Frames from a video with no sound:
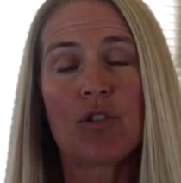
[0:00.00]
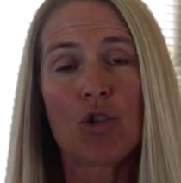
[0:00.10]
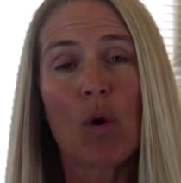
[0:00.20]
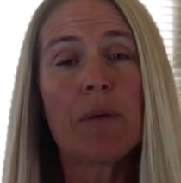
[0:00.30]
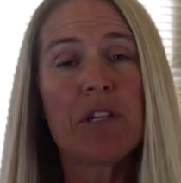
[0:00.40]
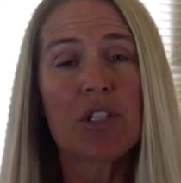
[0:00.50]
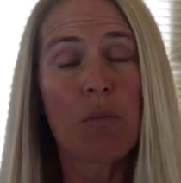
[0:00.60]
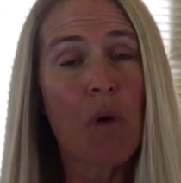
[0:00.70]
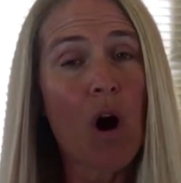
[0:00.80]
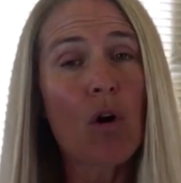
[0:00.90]
join me
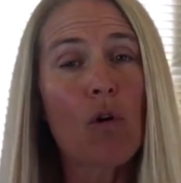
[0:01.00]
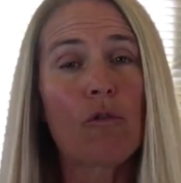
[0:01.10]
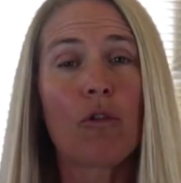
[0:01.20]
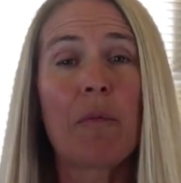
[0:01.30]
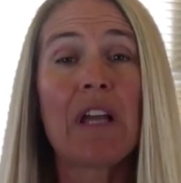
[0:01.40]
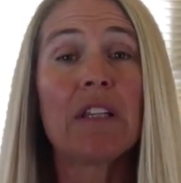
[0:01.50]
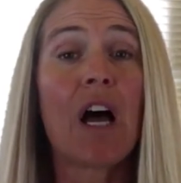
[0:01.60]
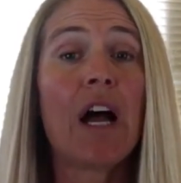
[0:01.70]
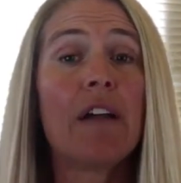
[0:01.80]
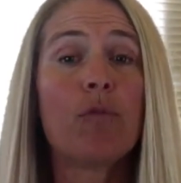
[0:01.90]
tomorrow for my
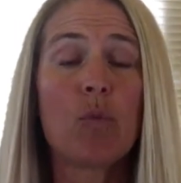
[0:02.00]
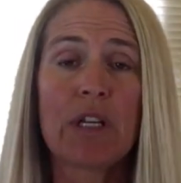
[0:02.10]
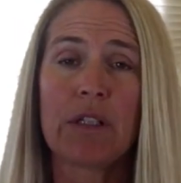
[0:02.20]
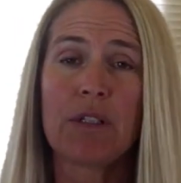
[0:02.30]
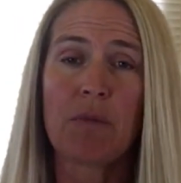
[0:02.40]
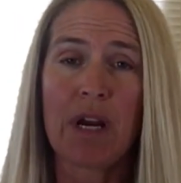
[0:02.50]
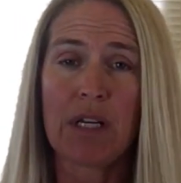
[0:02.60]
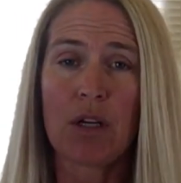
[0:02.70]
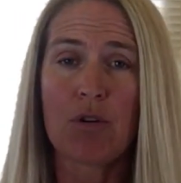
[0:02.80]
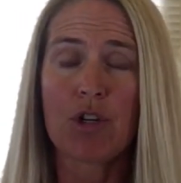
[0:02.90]
live weekly
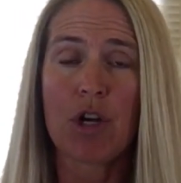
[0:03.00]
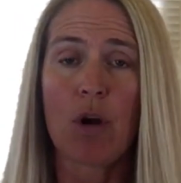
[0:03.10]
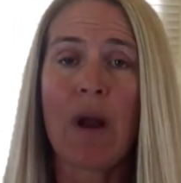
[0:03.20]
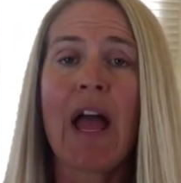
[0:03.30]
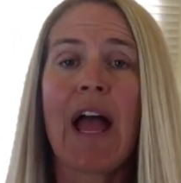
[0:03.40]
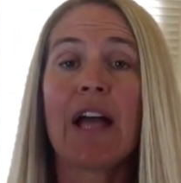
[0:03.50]
radio show